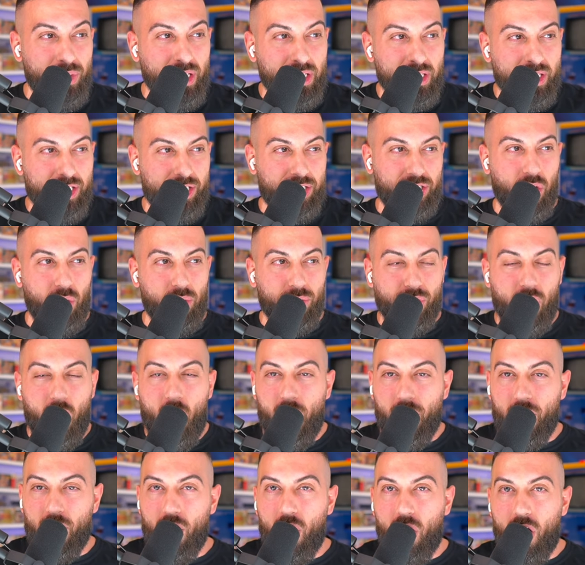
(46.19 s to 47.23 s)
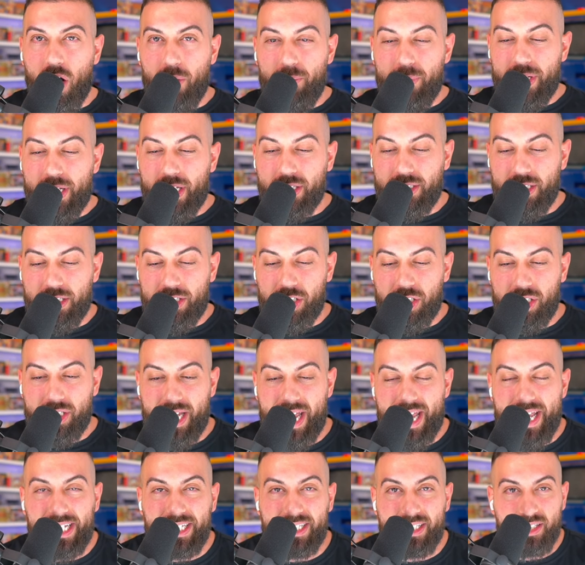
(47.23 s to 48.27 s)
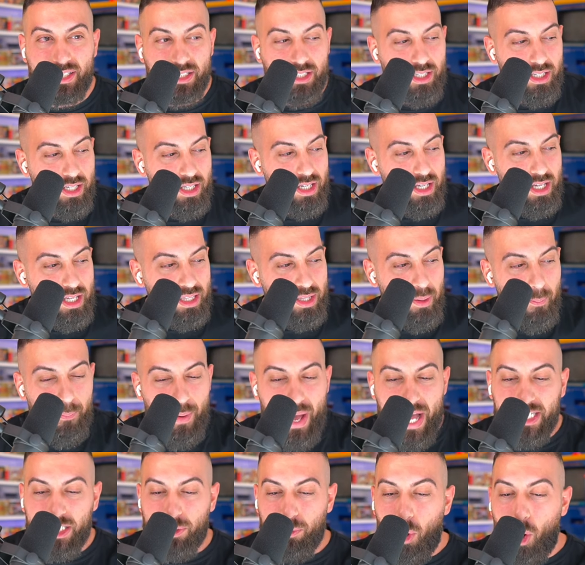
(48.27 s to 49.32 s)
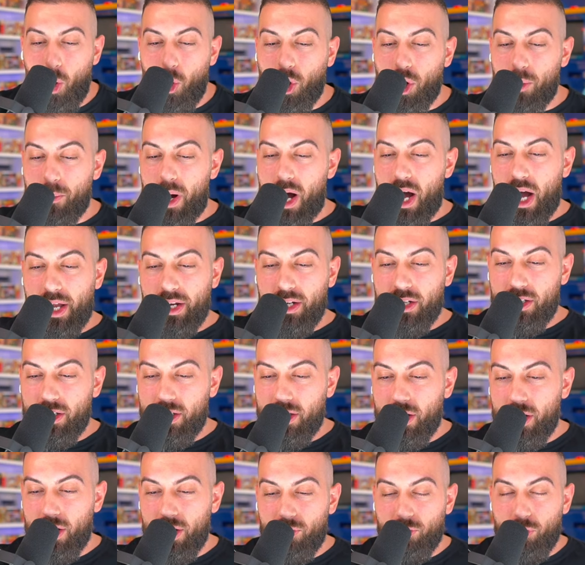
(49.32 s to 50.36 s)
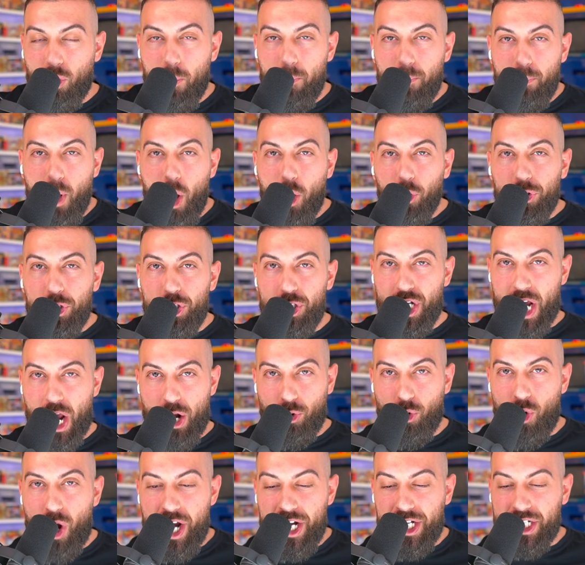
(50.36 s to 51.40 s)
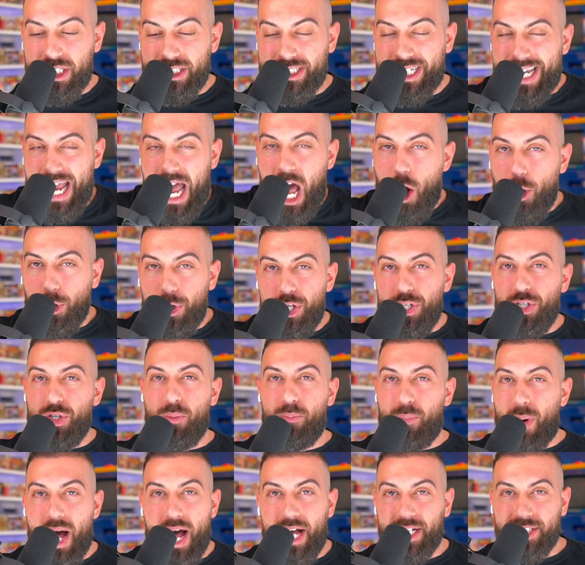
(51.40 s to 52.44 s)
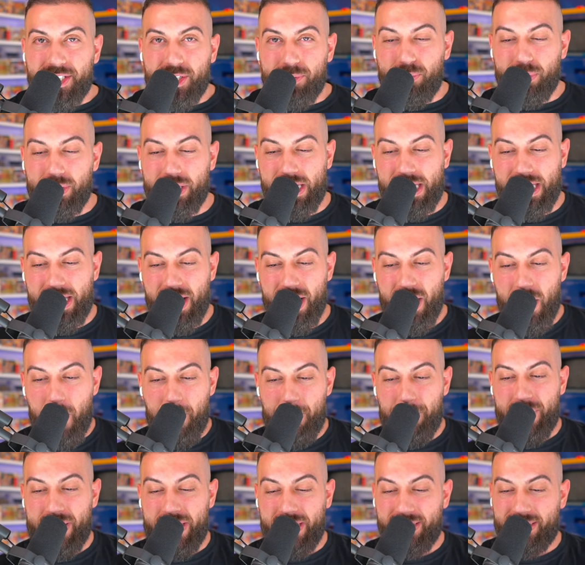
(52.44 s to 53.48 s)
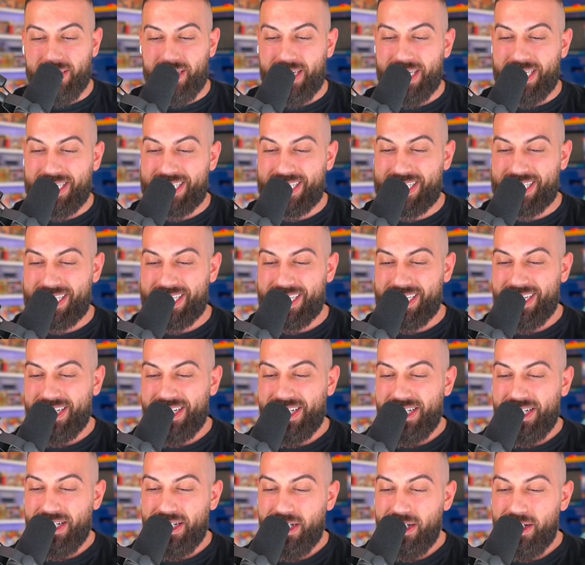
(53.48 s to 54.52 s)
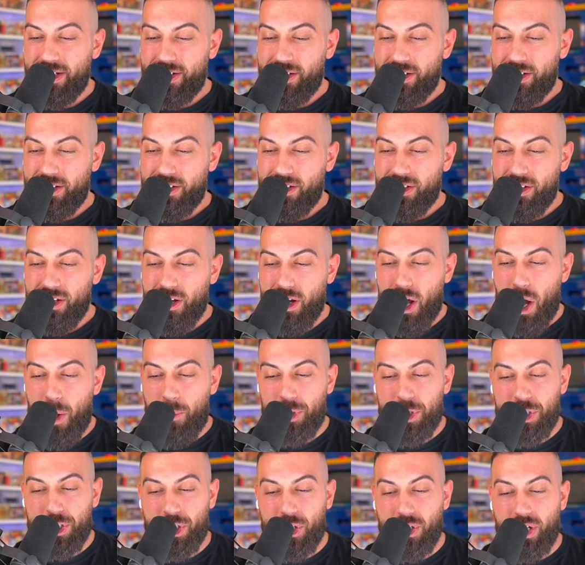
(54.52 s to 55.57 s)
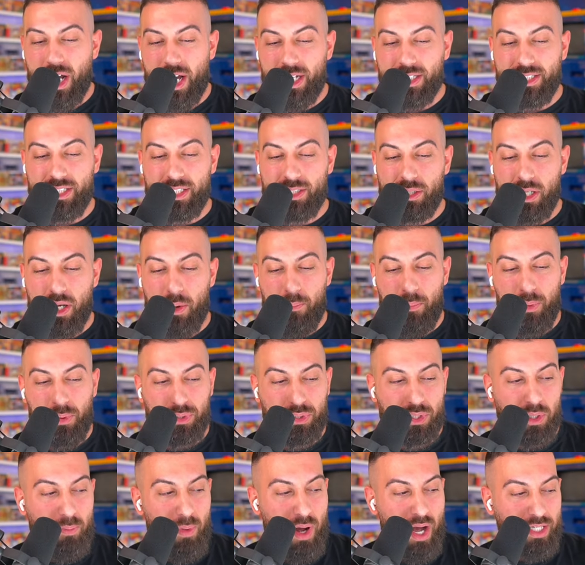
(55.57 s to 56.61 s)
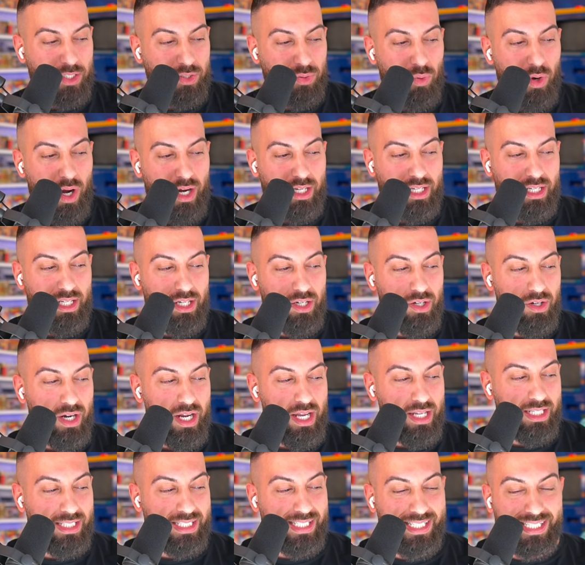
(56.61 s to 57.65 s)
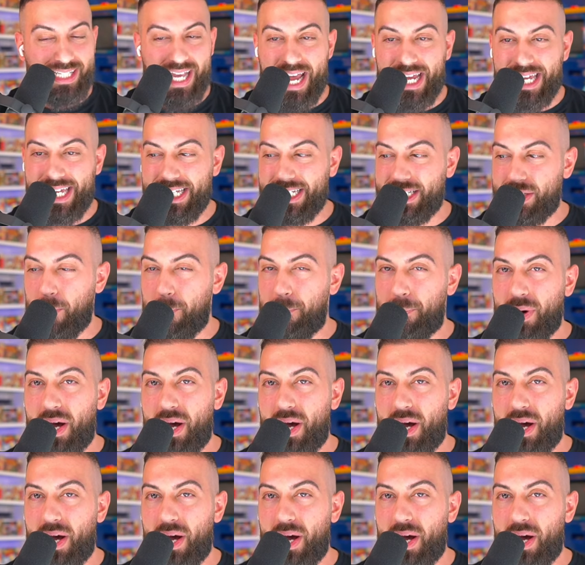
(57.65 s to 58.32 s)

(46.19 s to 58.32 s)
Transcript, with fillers: The list goes on and on because it just takes the best Pokemon from both generations. Like, how can you possibly beat this? I'm going to show you guys this booster box right here in a second.